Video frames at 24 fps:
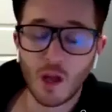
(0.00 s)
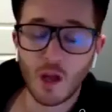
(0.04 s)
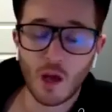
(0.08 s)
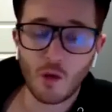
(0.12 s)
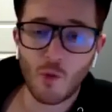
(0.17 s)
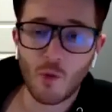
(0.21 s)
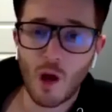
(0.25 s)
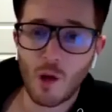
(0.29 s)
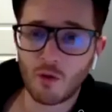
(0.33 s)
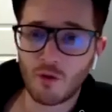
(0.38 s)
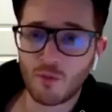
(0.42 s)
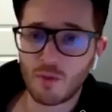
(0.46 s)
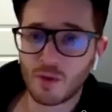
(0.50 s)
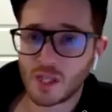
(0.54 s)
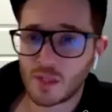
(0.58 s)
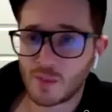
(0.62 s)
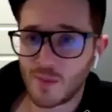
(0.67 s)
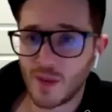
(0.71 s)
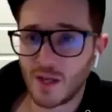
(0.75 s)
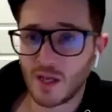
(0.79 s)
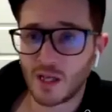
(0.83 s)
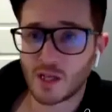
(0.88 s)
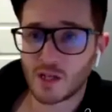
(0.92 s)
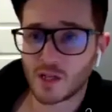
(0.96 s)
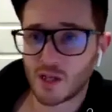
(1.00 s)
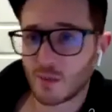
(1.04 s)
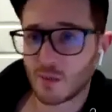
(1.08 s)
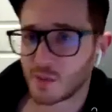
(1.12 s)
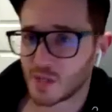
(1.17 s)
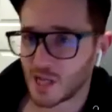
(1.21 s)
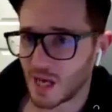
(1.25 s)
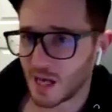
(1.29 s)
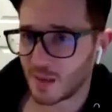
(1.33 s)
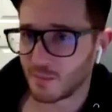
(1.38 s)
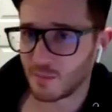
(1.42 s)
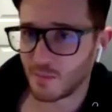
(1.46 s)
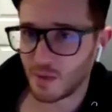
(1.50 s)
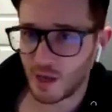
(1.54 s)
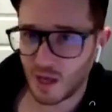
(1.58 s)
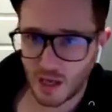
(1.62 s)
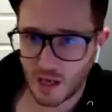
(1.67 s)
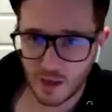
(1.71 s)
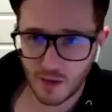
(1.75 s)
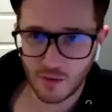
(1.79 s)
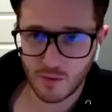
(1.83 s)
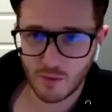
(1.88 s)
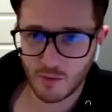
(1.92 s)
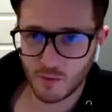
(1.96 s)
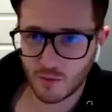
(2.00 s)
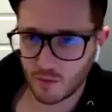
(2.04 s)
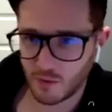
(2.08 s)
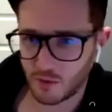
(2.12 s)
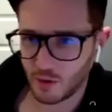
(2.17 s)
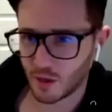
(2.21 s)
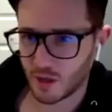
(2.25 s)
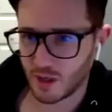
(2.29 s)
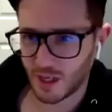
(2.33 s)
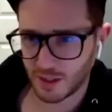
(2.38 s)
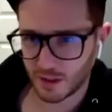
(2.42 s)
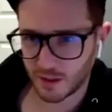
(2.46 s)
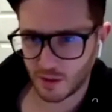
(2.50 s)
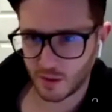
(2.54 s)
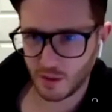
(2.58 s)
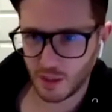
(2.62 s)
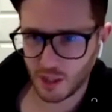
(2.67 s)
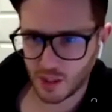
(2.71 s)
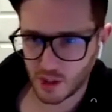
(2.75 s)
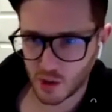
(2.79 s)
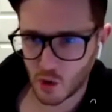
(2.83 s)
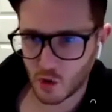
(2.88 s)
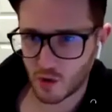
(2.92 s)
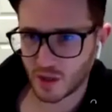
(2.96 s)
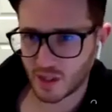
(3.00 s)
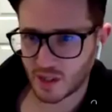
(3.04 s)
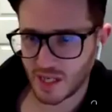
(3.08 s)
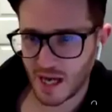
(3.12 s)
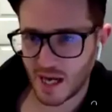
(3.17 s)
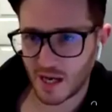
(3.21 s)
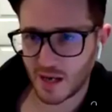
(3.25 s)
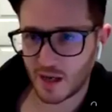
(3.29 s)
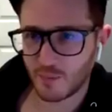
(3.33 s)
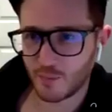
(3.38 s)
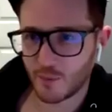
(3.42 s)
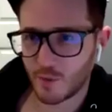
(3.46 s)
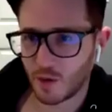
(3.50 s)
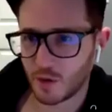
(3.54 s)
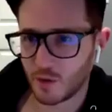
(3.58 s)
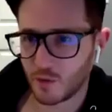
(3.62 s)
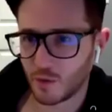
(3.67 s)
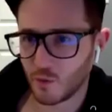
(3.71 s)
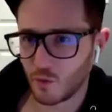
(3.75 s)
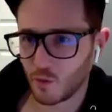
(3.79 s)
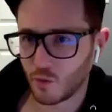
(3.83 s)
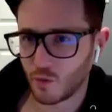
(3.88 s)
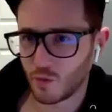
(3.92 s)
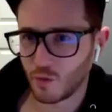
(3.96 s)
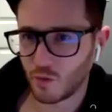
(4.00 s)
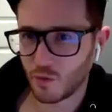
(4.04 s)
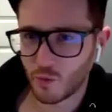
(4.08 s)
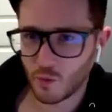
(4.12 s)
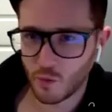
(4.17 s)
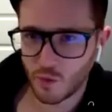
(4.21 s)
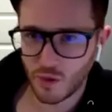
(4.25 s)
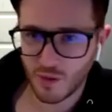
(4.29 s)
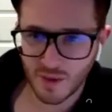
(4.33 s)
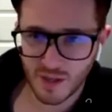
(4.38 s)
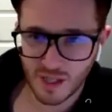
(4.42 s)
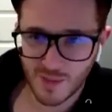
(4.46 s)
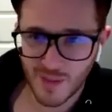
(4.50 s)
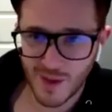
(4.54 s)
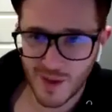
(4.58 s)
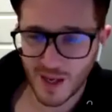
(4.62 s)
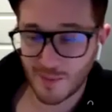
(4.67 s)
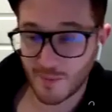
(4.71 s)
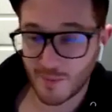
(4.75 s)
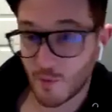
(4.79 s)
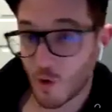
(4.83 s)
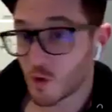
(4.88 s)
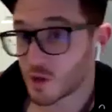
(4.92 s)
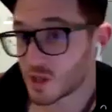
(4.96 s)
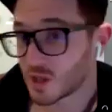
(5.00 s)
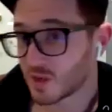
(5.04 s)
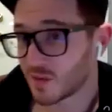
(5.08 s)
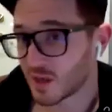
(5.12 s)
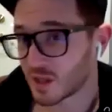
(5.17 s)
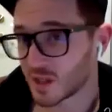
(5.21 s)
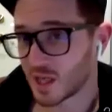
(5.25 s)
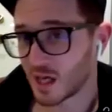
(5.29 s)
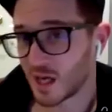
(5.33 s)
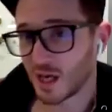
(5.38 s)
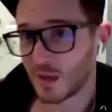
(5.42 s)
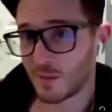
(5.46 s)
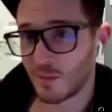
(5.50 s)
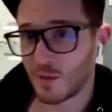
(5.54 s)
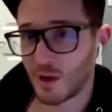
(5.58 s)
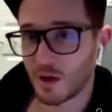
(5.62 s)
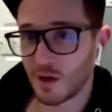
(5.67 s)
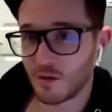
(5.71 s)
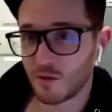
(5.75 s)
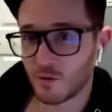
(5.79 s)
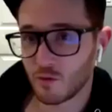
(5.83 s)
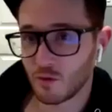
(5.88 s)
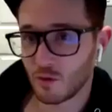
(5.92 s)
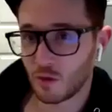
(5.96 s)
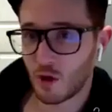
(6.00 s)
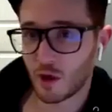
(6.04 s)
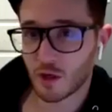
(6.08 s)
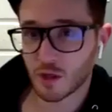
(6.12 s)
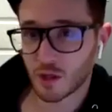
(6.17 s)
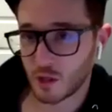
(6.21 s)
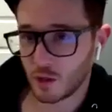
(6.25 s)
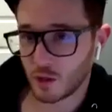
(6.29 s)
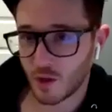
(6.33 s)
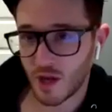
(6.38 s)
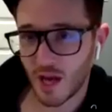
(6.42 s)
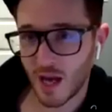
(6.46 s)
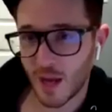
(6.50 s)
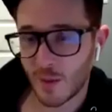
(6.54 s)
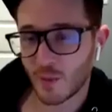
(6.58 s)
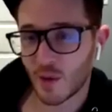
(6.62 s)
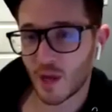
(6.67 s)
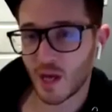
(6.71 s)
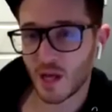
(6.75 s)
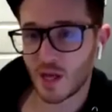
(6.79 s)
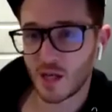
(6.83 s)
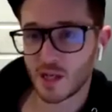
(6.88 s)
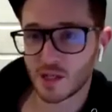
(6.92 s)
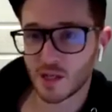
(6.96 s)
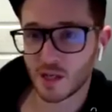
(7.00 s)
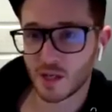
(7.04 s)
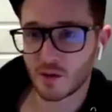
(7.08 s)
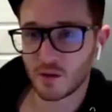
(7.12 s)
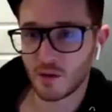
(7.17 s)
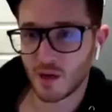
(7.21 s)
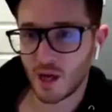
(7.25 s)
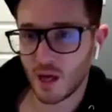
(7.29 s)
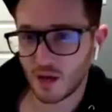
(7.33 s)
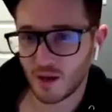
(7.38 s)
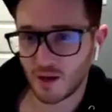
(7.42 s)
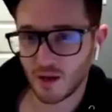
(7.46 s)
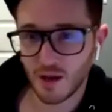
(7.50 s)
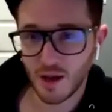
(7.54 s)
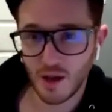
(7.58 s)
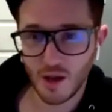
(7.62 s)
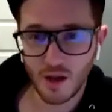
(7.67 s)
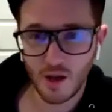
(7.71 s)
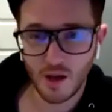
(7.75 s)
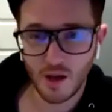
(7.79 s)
And while we've been spending some time on looking at the historic data, but we've been spending most of our time on launching new campaigns and